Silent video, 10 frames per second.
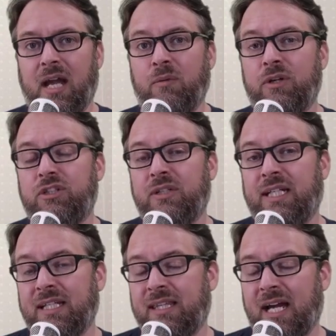And once you
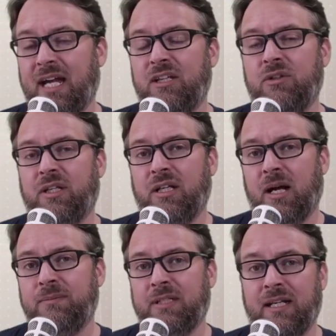get that, you can
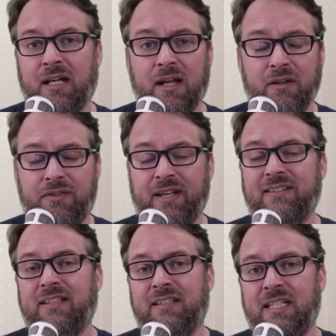update other
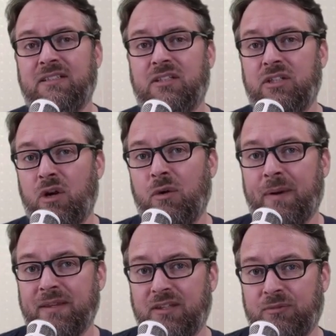things that need to know
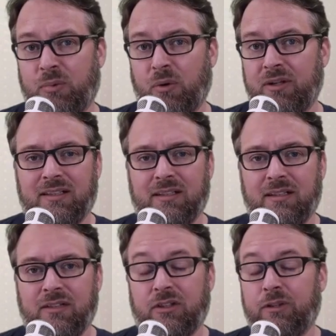about this port.
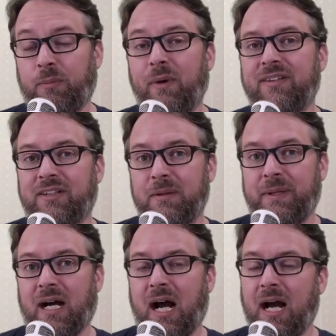So this port is going to
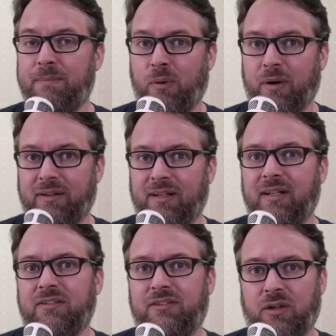be a high port.
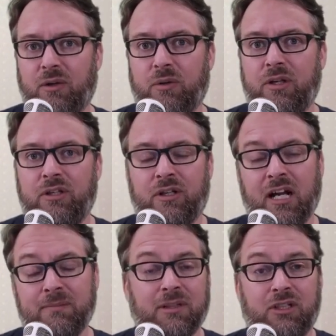So you're
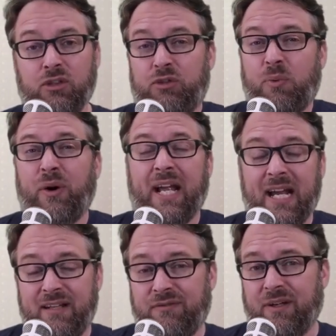not going to be able to use port
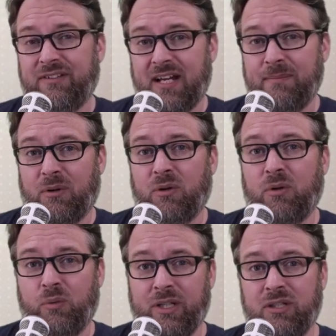80, for
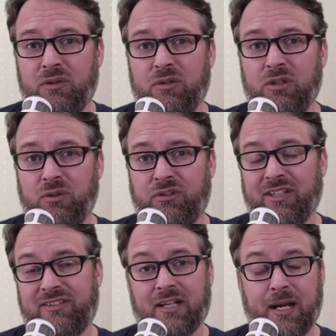example, when you use
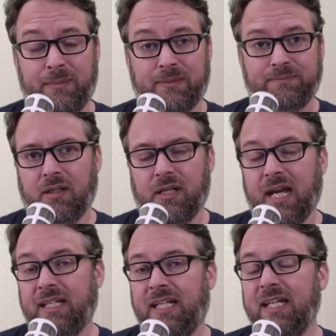this type.
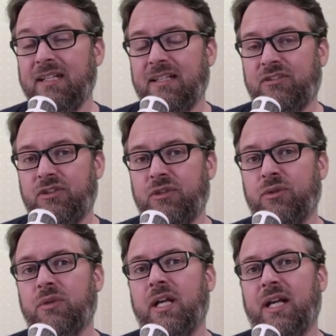And the key to these
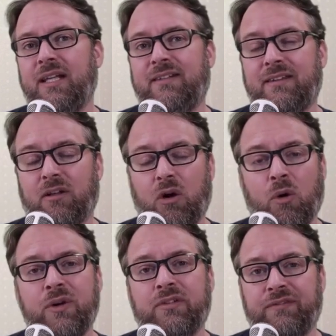two is that they're
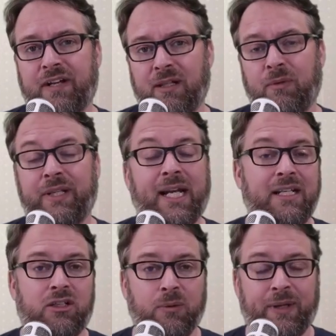always available in
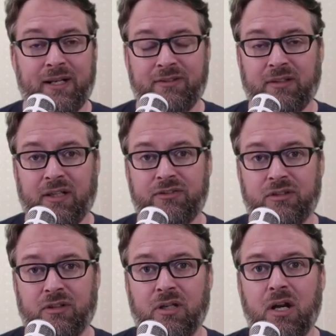any Kubernetes
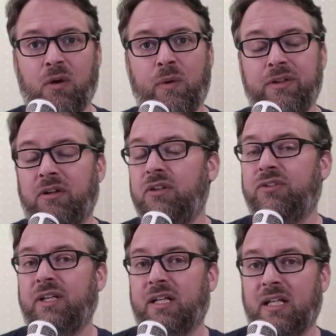cluster, whether you're
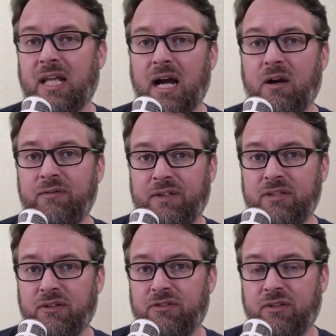using a cloud
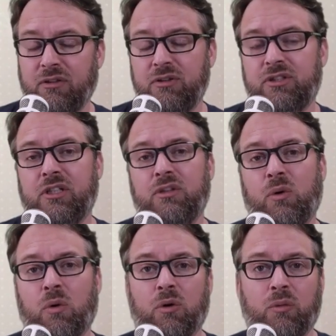vendor solution
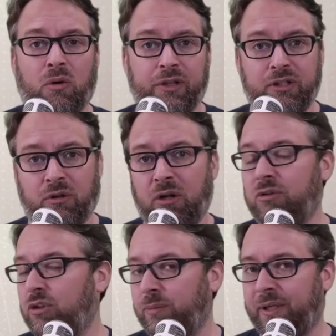or rolling your
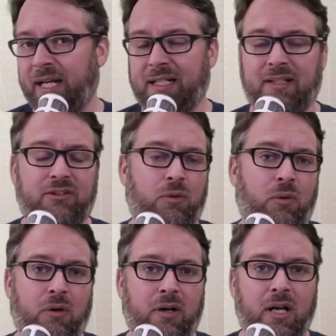own Kubernetes
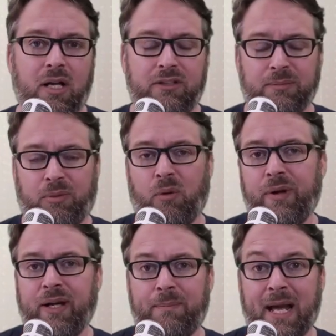or
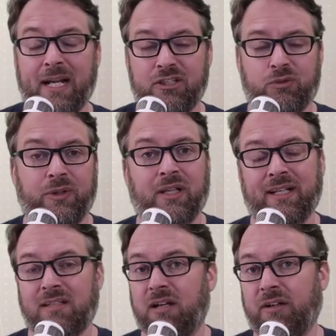deploying a packaged one
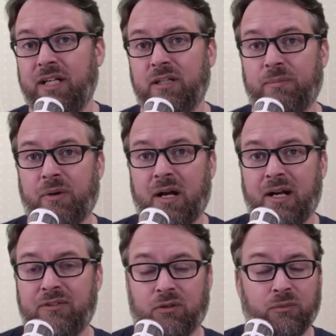like Docker
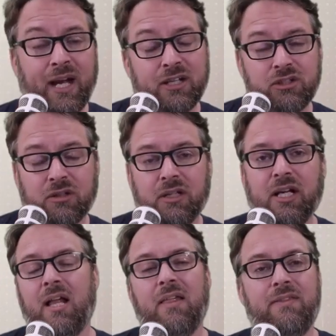Enterprise or
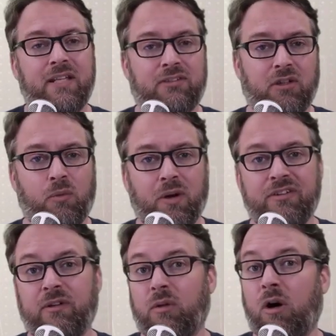Rancher. These are the
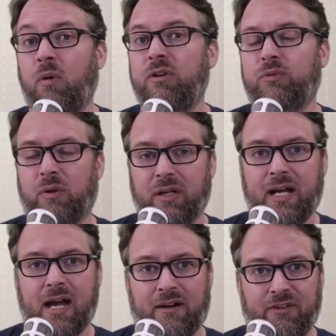ones that will always
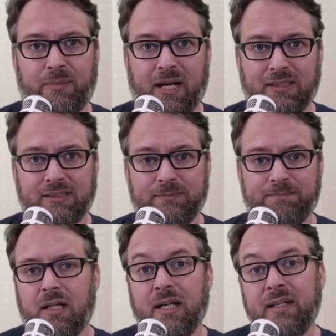work out of the box.
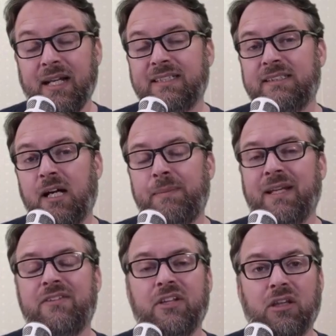Next
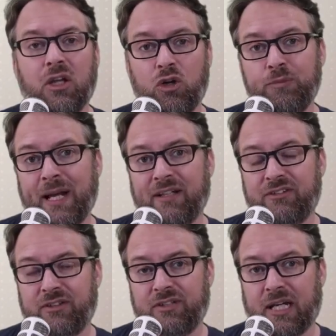up is the load
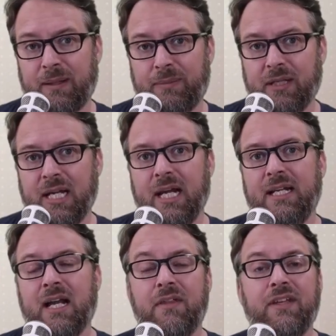balancer type.
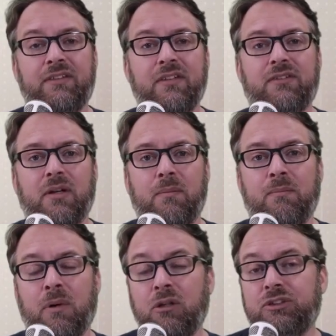Now, this is
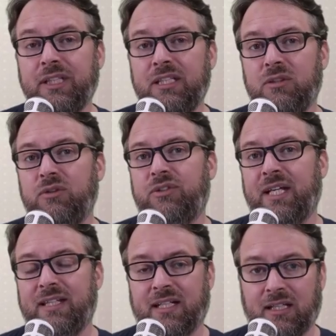mostly used
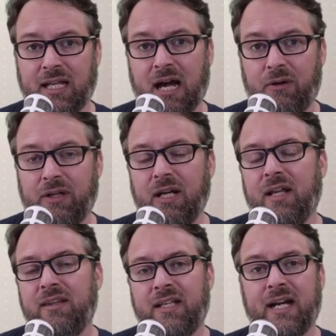in the cloud.
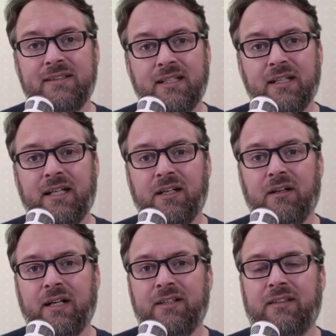The idea
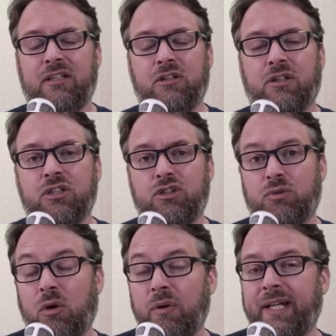here is that you're
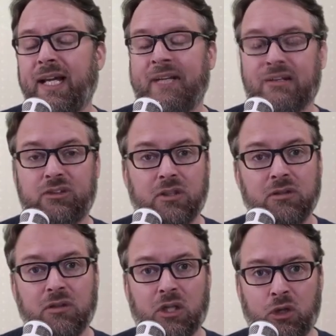controlling an
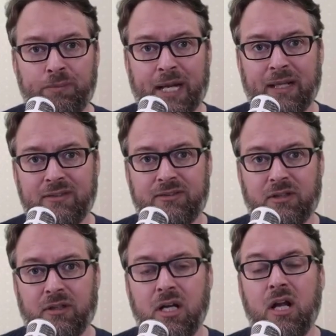external load
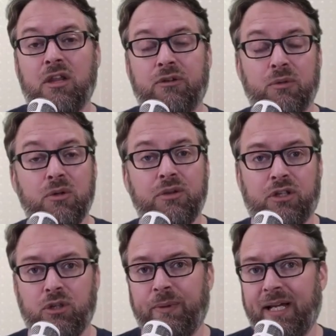balancer through
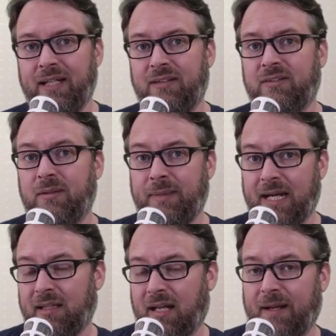the Kubernetes
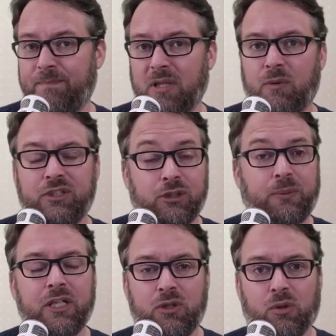command line, which
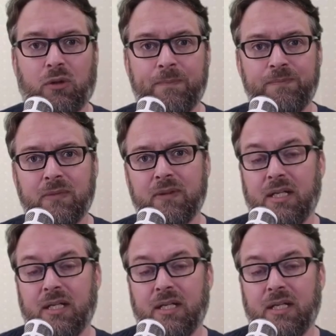is pretty cool.